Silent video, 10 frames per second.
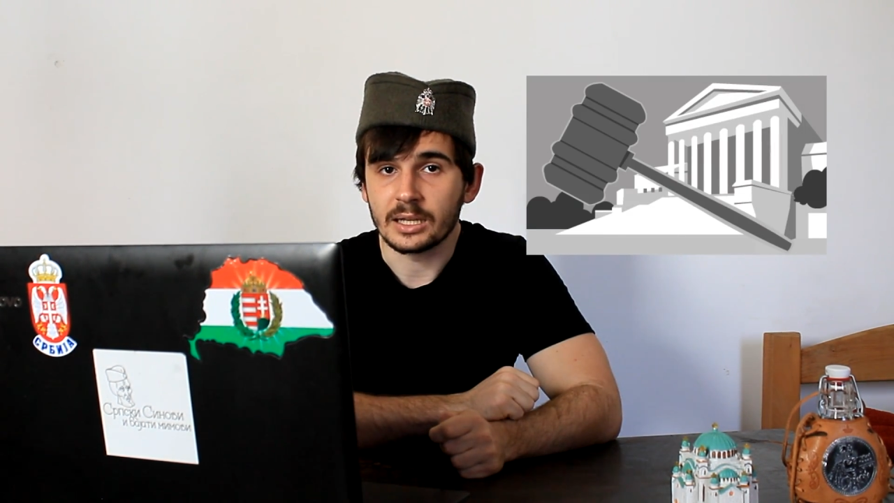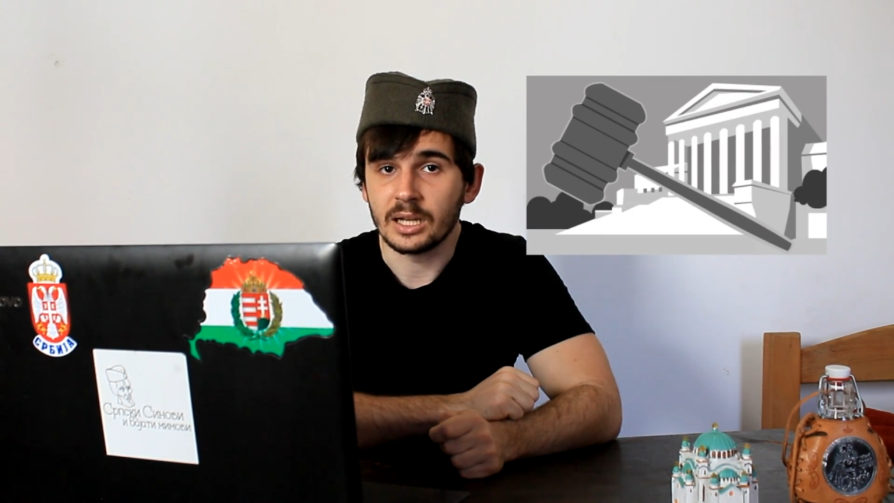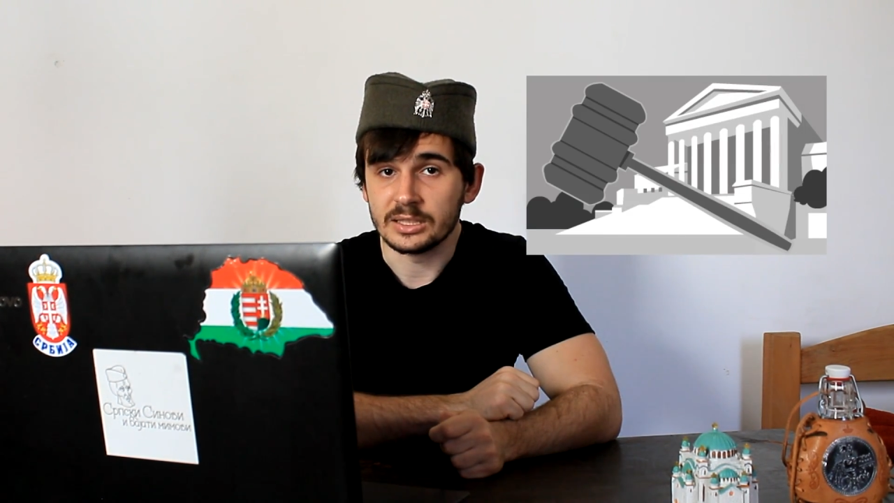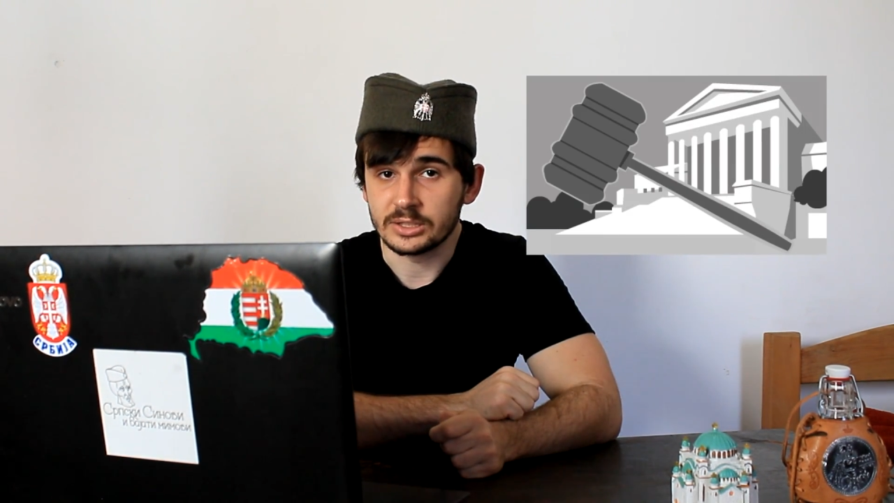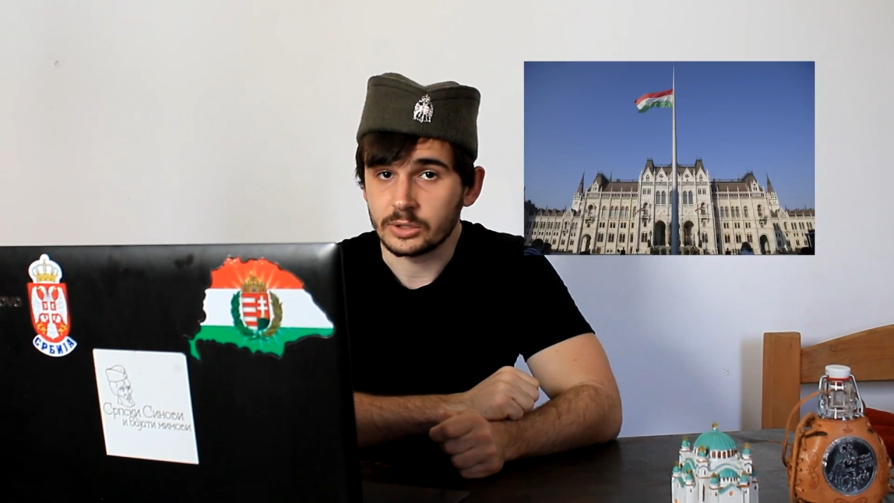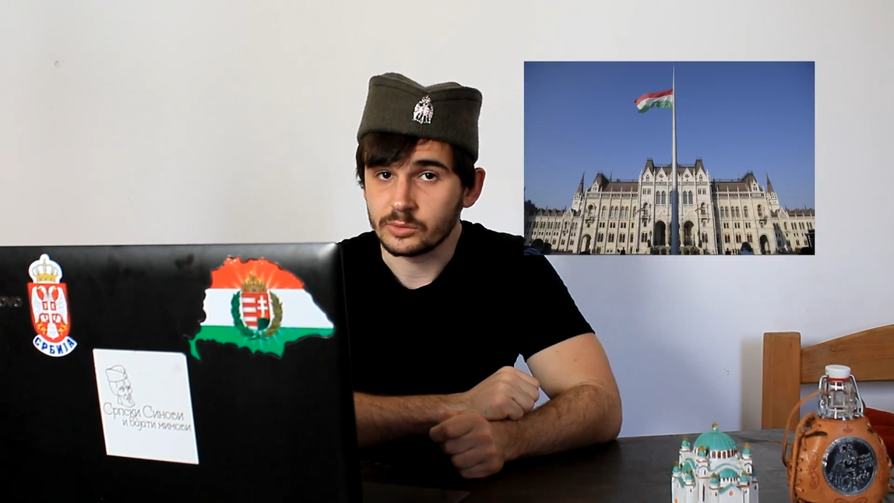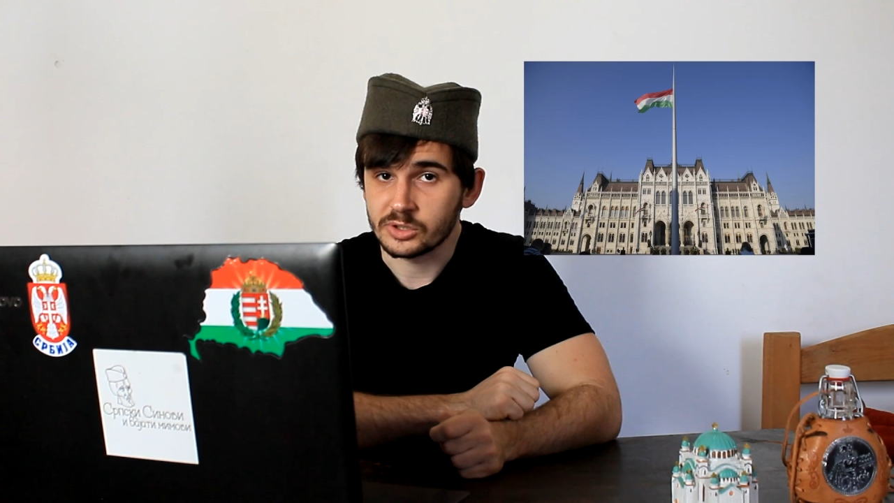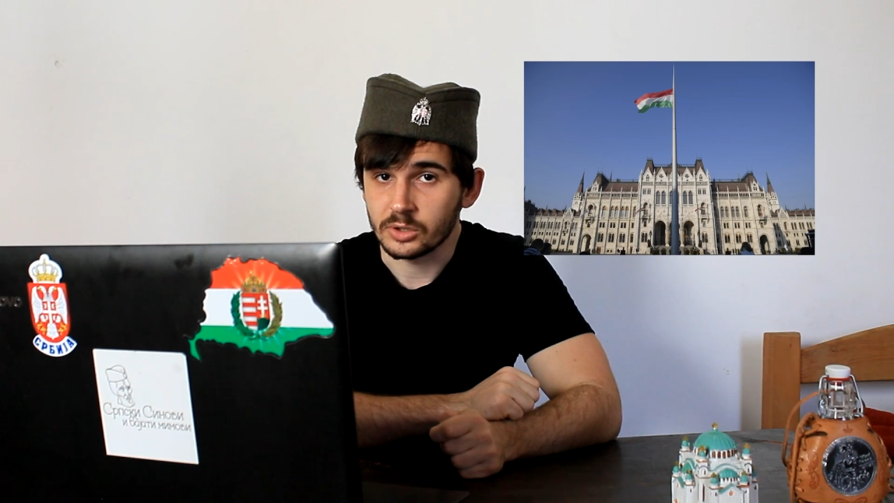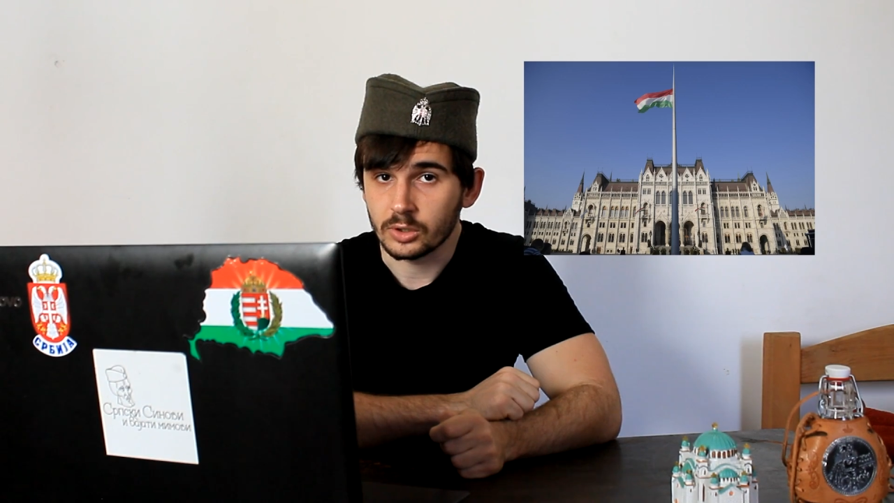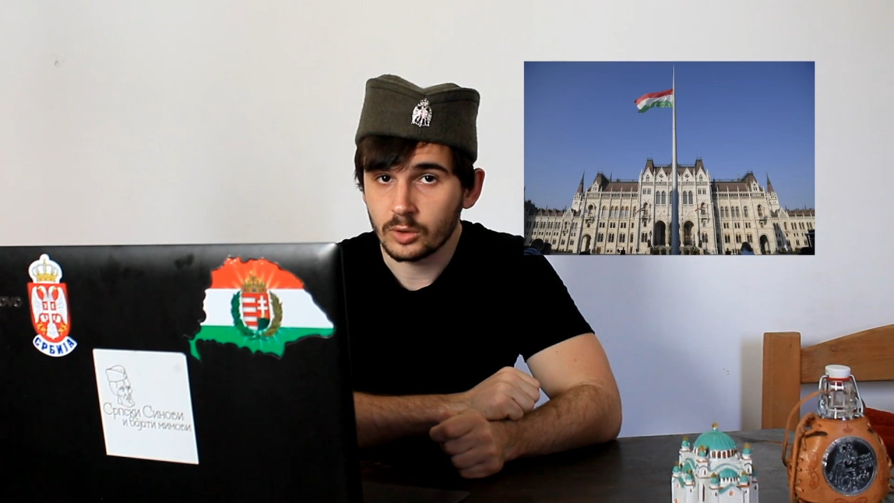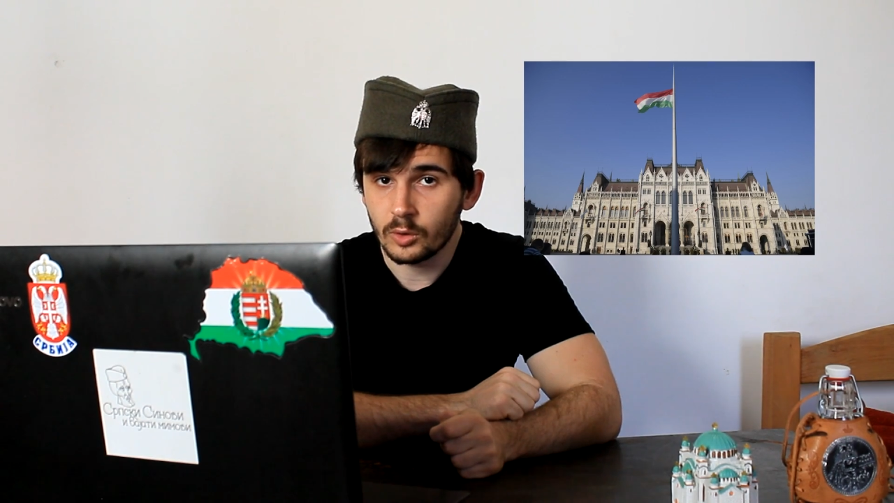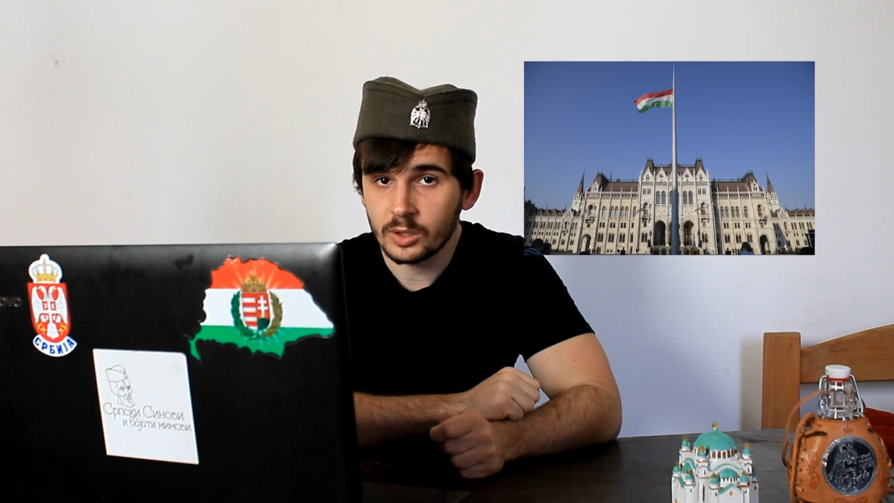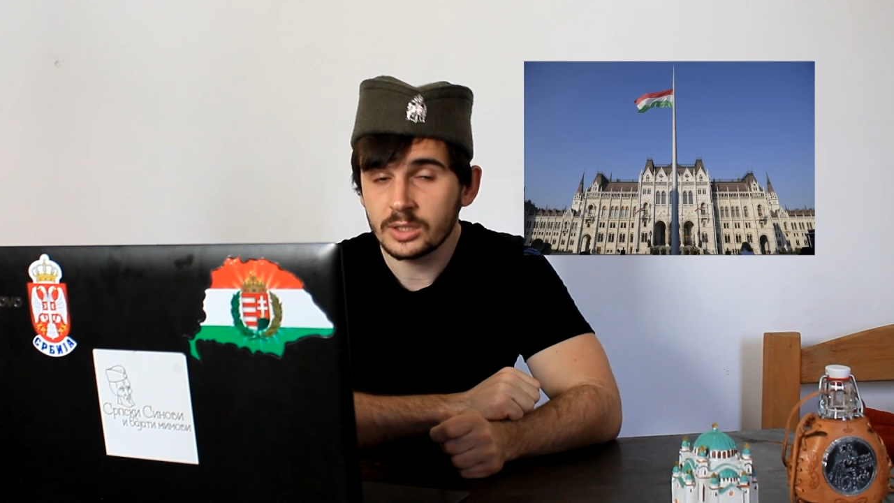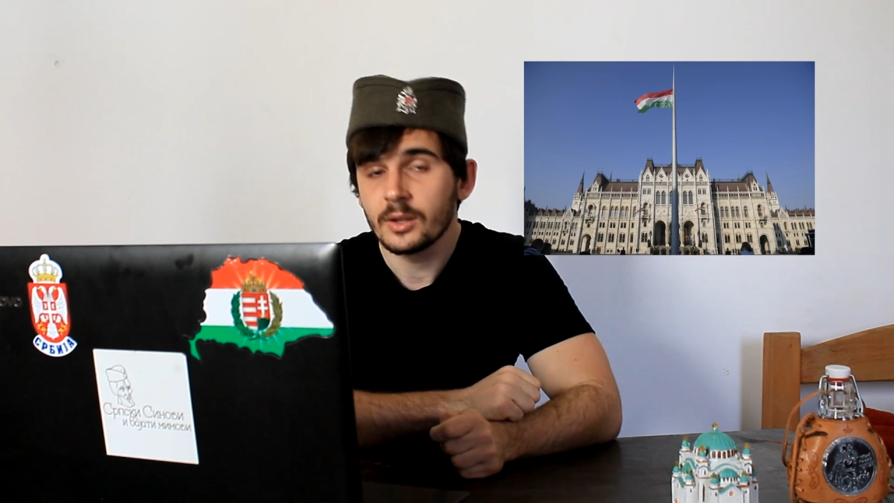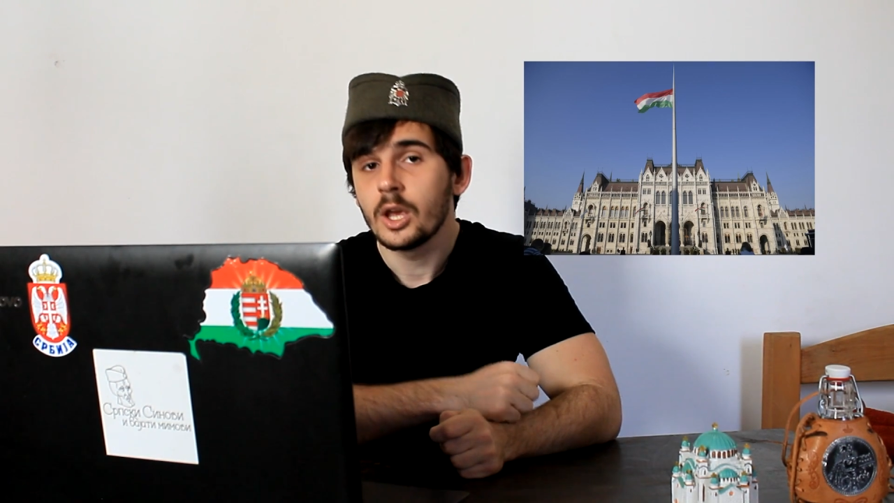Constitutional
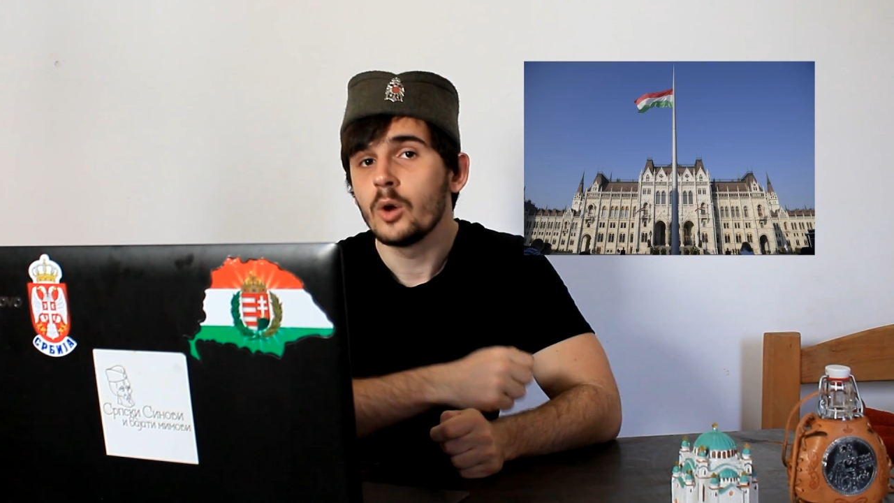Court,